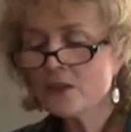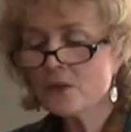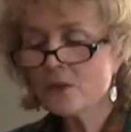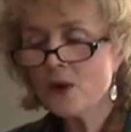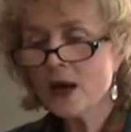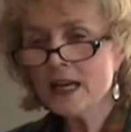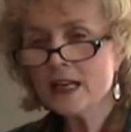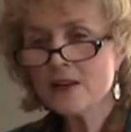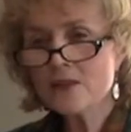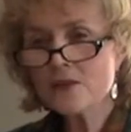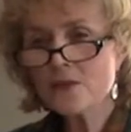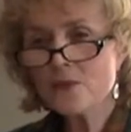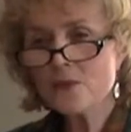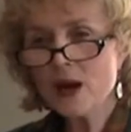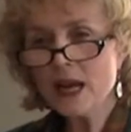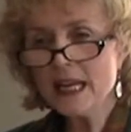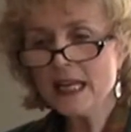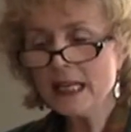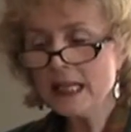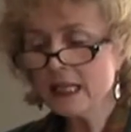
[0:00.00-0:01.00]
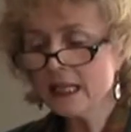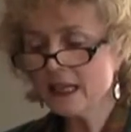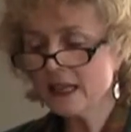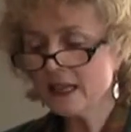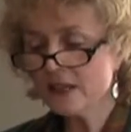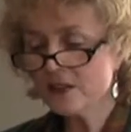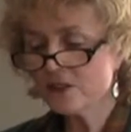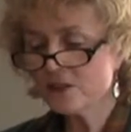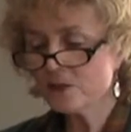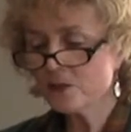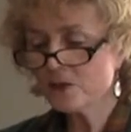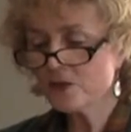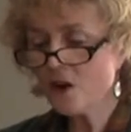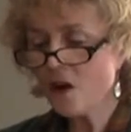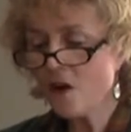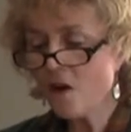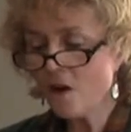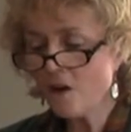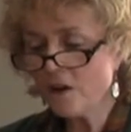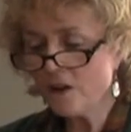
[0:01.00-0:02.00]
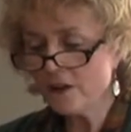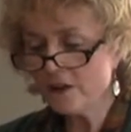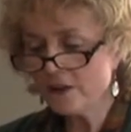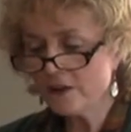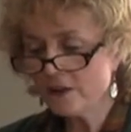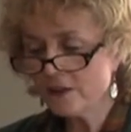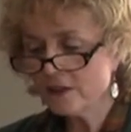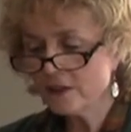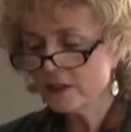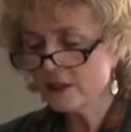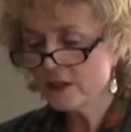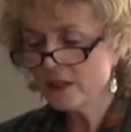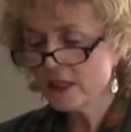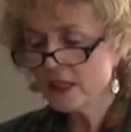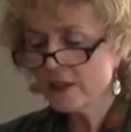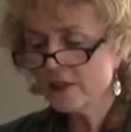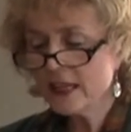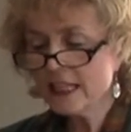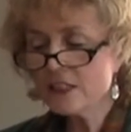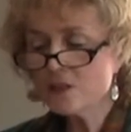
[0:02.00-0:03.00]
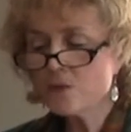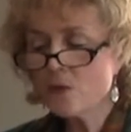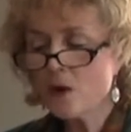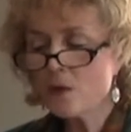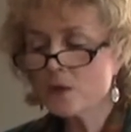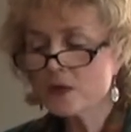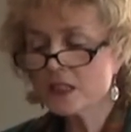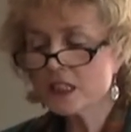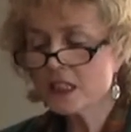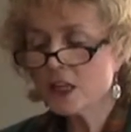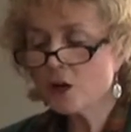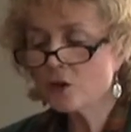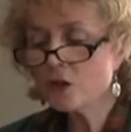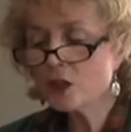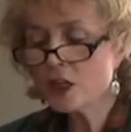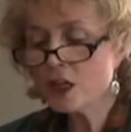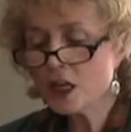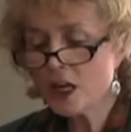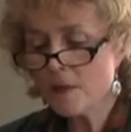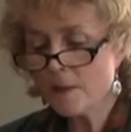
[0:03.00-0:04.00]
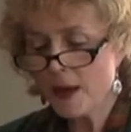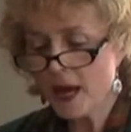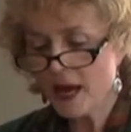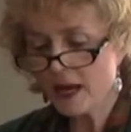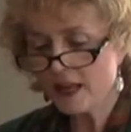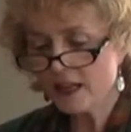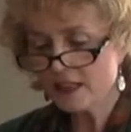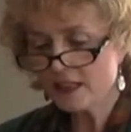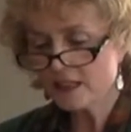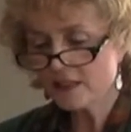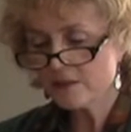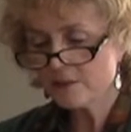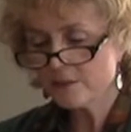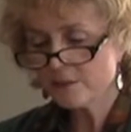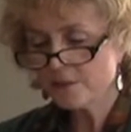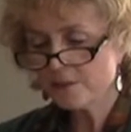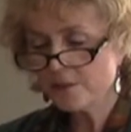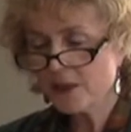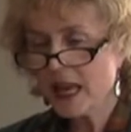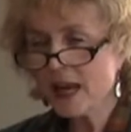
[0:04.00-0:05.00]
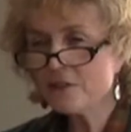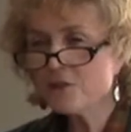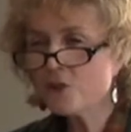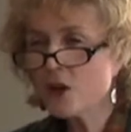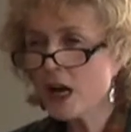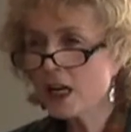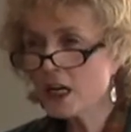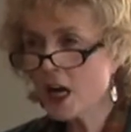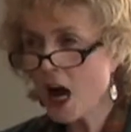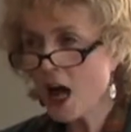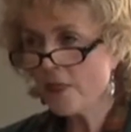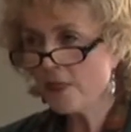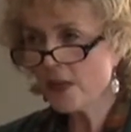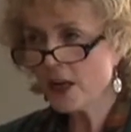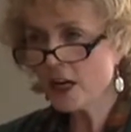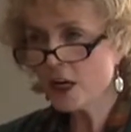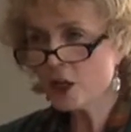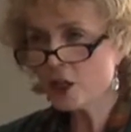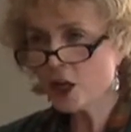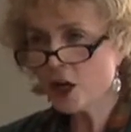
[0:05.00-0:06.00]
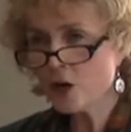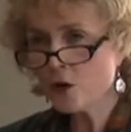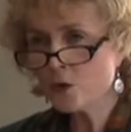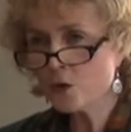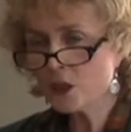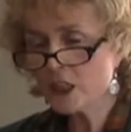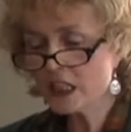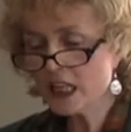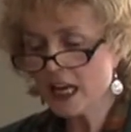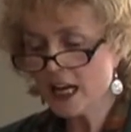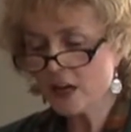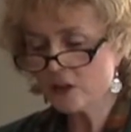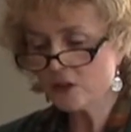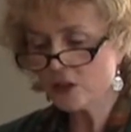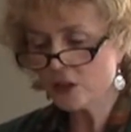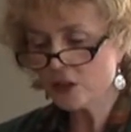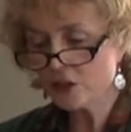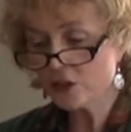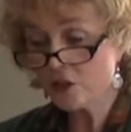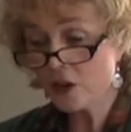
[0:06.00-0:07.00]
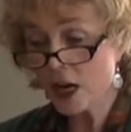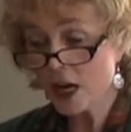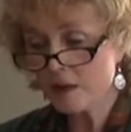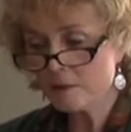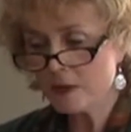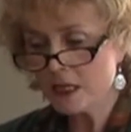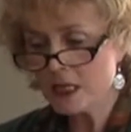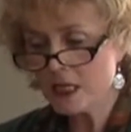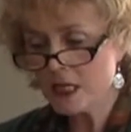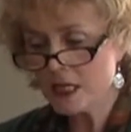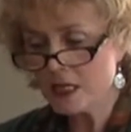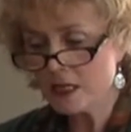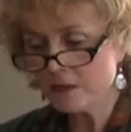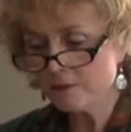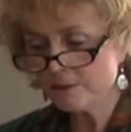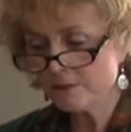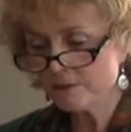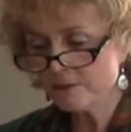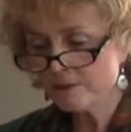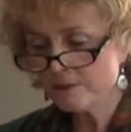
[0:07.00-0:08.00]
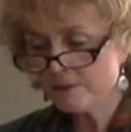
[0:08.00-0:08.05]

The way to the waiting house was hard. That's what was so good about it. After I got there, no scouts could track me down.